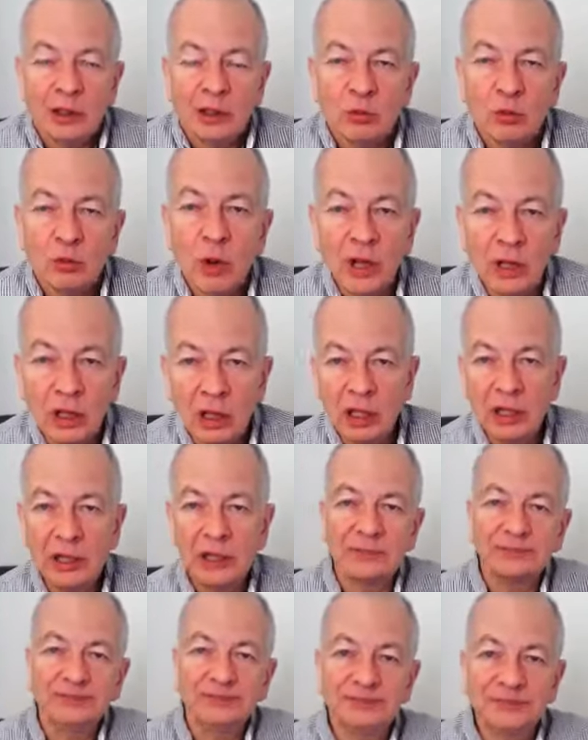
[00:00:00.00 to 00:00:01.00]
Well,
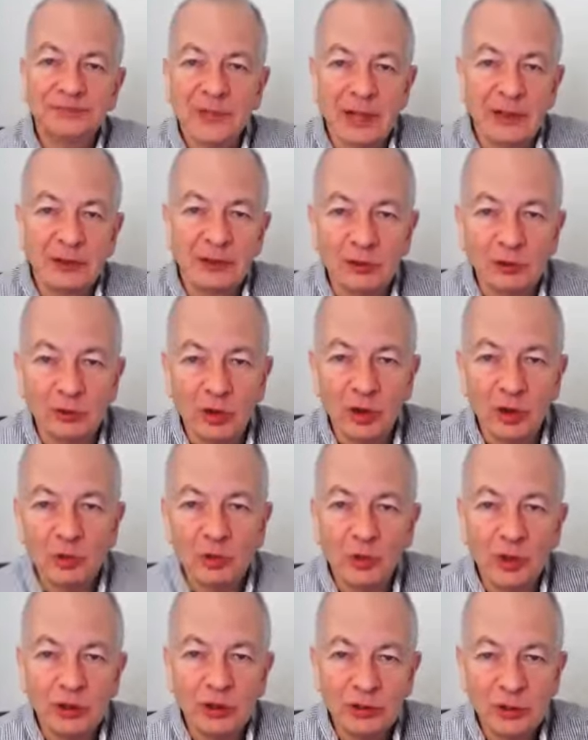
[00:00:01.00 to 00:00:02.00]
I don't know
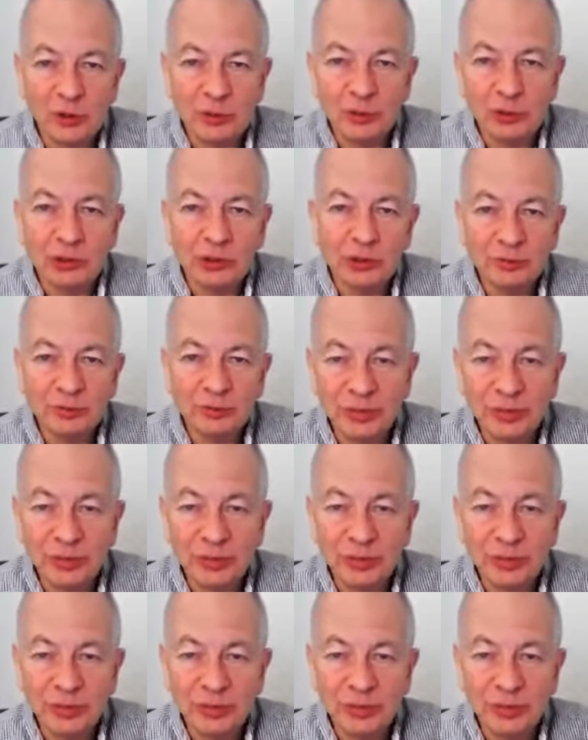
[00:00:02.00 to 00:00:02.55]
what you were